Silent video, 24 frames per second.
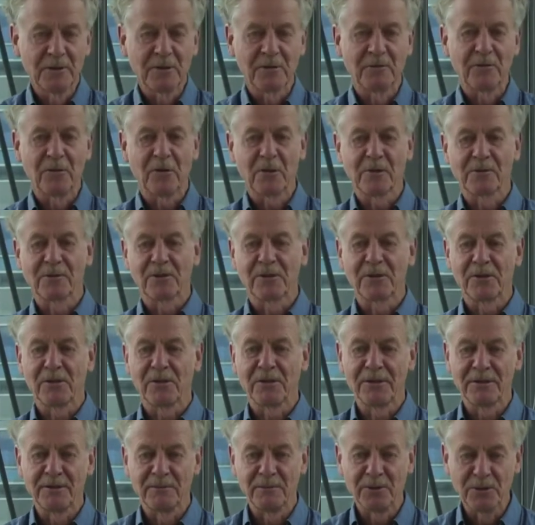to work for
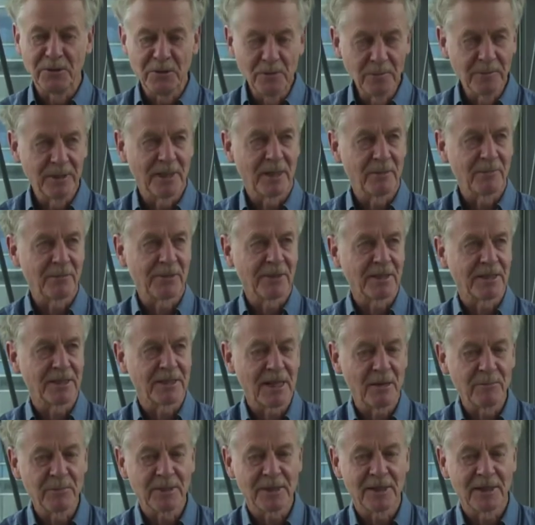certain human embryonic
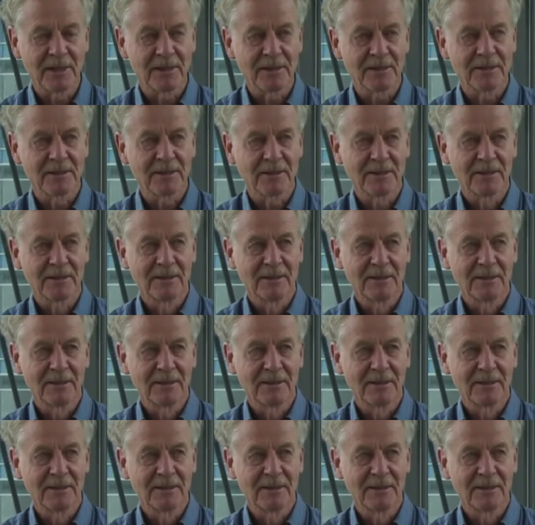stem cells,